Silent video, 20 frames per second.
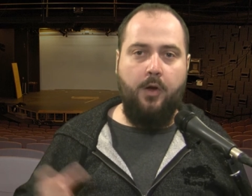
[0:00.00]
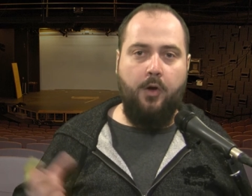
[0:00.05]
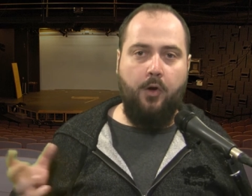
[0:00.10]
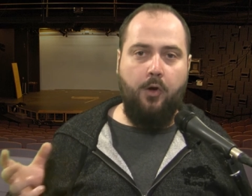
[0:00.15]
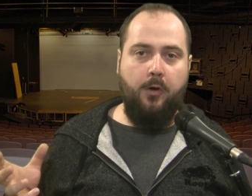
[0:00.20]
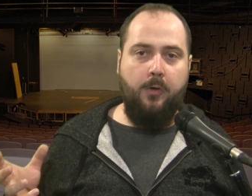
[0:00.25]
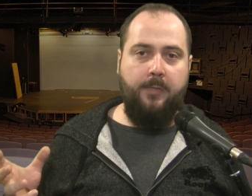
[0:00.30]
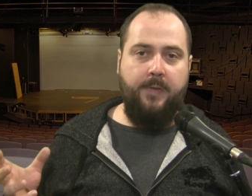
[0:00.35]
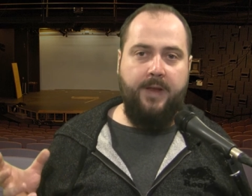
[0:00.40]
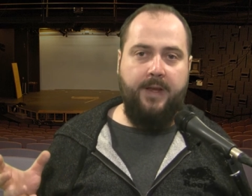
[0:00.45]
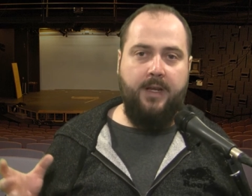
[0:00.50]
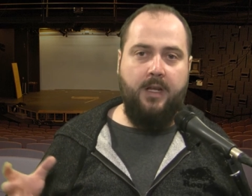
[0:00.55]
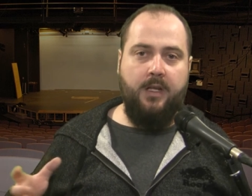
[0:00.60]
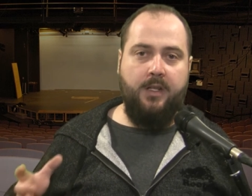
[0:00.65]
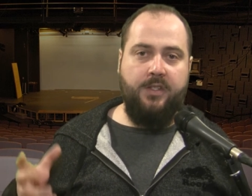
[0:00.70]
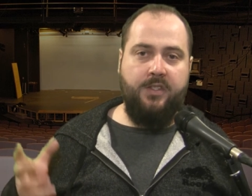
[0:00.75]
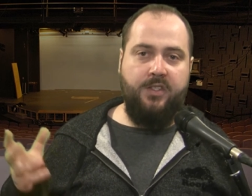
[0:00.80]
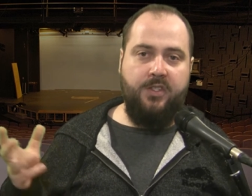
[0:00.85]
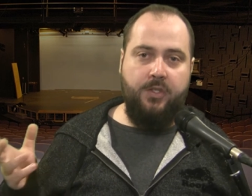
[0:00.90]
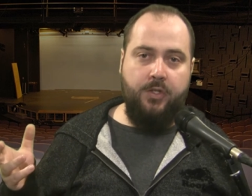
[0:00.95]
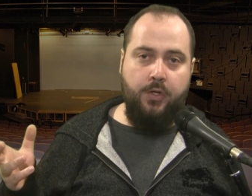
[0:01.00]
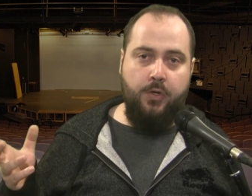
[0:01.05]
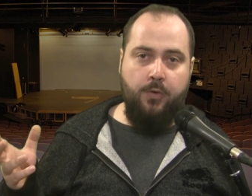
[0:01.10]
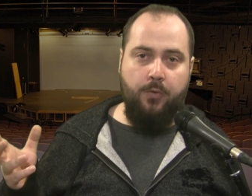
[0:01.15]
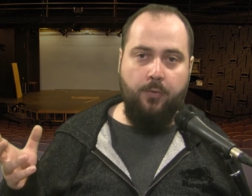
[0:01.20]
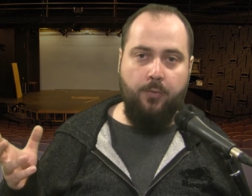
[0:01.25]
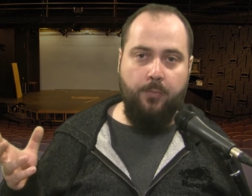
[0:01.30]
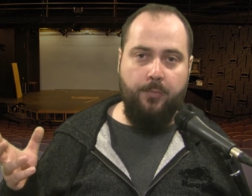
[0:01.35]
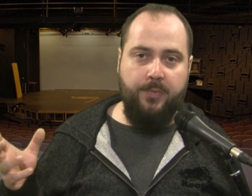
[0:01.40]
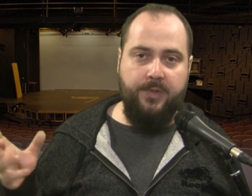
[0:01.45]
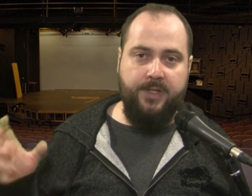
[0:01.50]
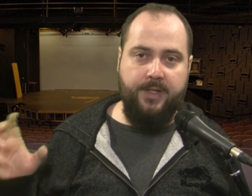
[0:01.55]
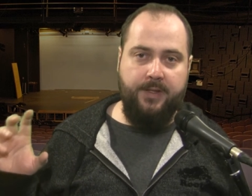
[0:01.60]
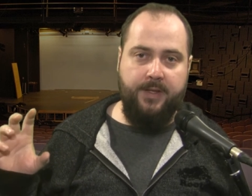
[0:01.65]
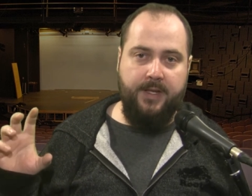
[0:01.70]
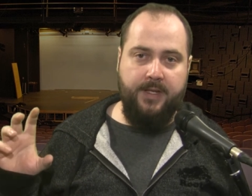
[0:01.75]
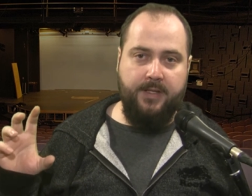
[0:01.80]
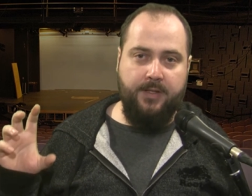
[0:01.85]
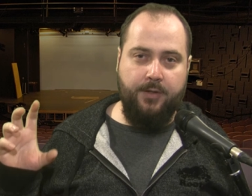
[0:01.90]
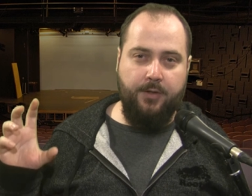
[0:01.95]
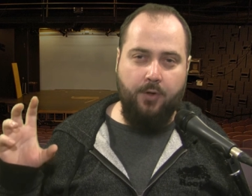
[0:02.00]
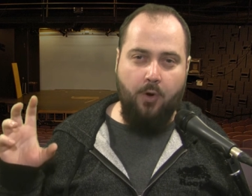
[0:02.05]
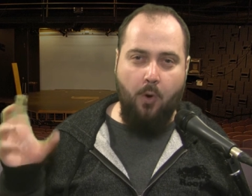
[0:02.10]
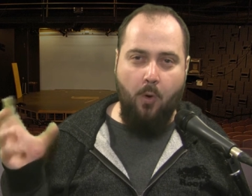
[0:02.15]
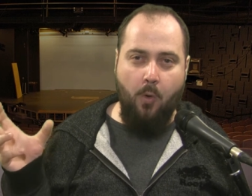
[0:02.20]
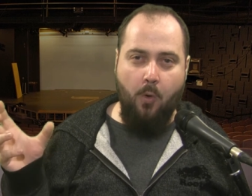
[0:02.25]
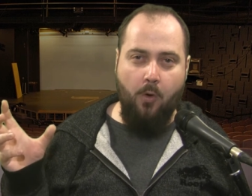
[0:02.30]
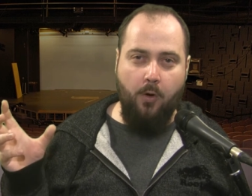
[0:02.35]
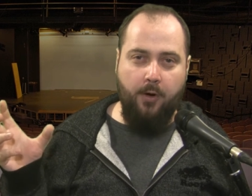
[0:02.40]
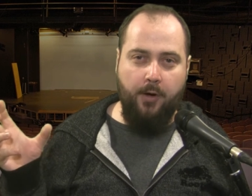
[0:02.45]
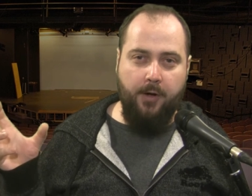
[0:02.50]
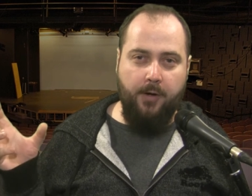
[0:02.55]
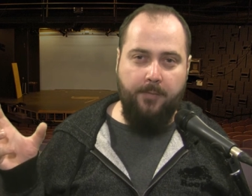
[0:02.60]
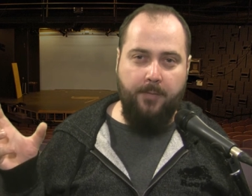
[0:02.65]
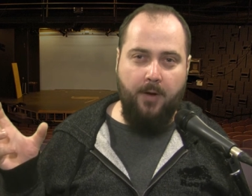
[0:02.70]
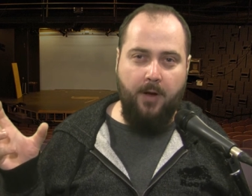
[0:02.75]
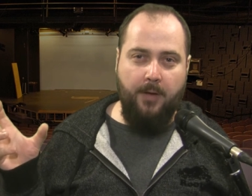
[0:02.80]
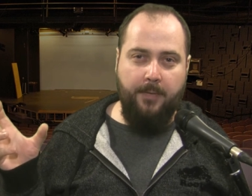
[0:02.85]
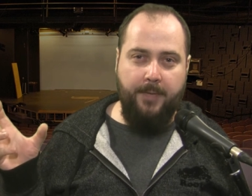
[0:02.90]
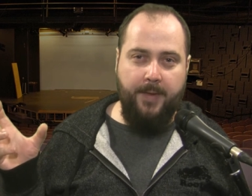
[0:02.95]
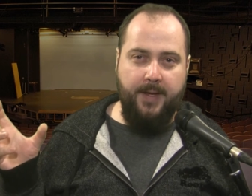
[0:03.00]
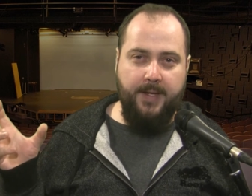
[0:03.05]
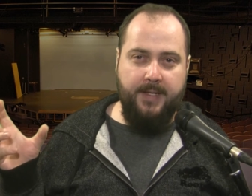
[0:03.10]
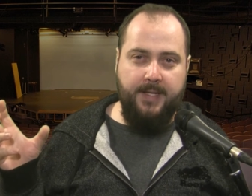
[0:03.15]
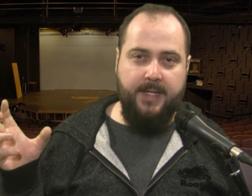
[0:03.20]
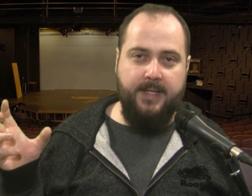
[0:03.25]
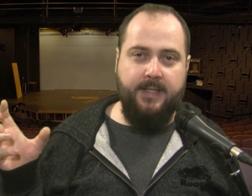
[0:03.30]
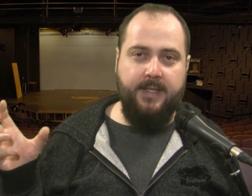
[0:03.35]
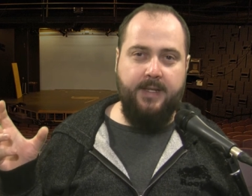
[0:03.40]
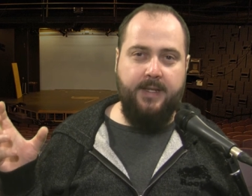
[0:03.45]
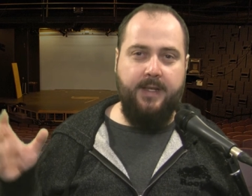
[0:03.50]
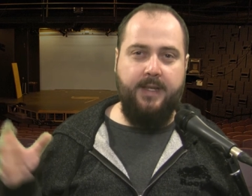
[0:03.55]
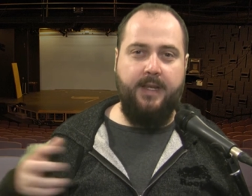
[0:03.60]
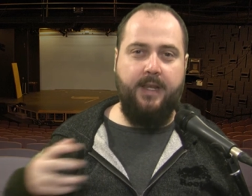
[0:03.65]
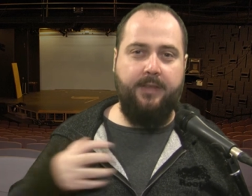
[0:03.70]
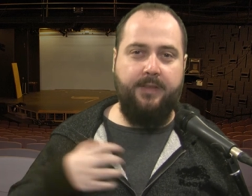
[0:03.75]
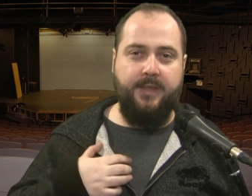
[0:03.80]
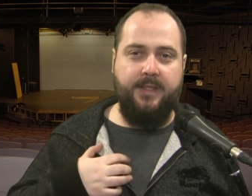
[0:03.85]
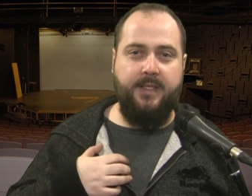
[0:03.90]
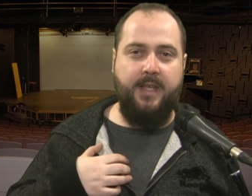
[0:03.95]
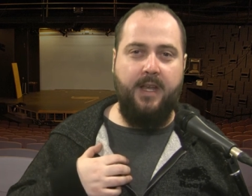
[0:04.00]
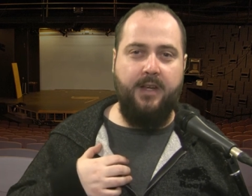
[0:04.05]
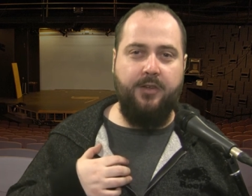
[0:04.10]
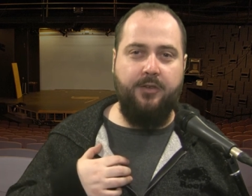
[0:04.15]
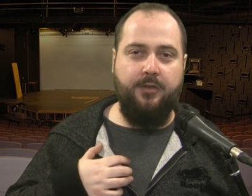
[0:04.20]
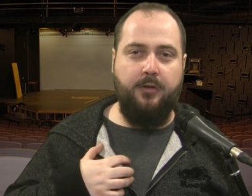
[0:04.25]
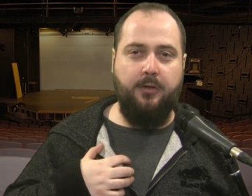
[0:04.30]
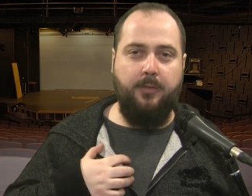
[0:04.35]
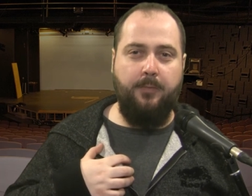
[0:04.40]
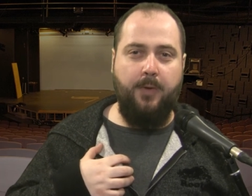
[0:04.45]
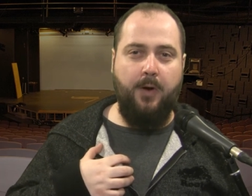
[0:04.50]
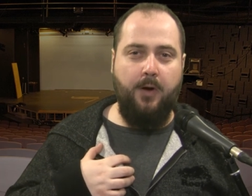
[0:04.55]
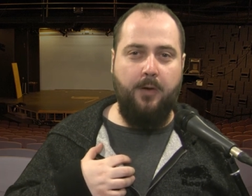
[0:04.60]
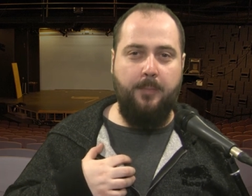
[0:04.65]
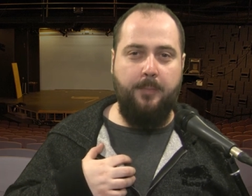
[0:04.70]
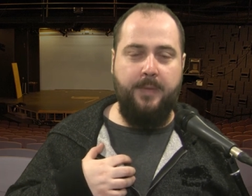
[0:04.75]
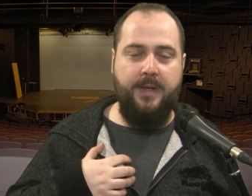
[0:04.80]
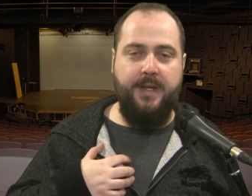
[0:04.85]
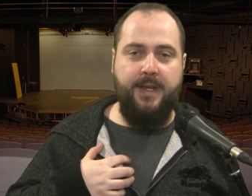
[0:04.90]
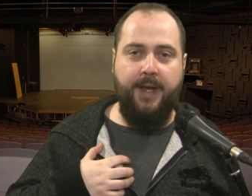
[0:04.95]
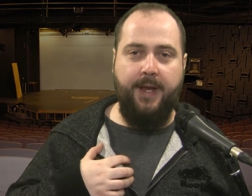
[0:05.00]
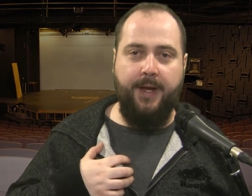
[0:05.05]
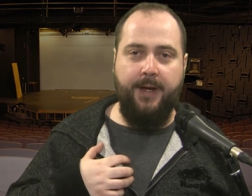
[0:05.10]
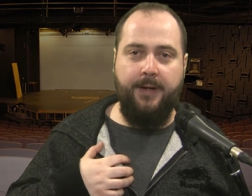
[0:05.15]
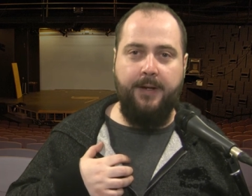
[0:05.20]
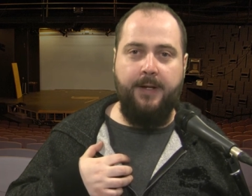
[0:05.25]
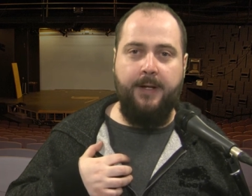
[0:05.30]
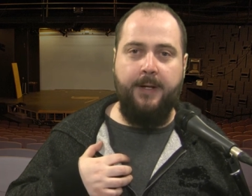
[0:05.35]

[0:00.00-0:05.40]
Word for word: Erving assumes this core of authenticity at the center of our being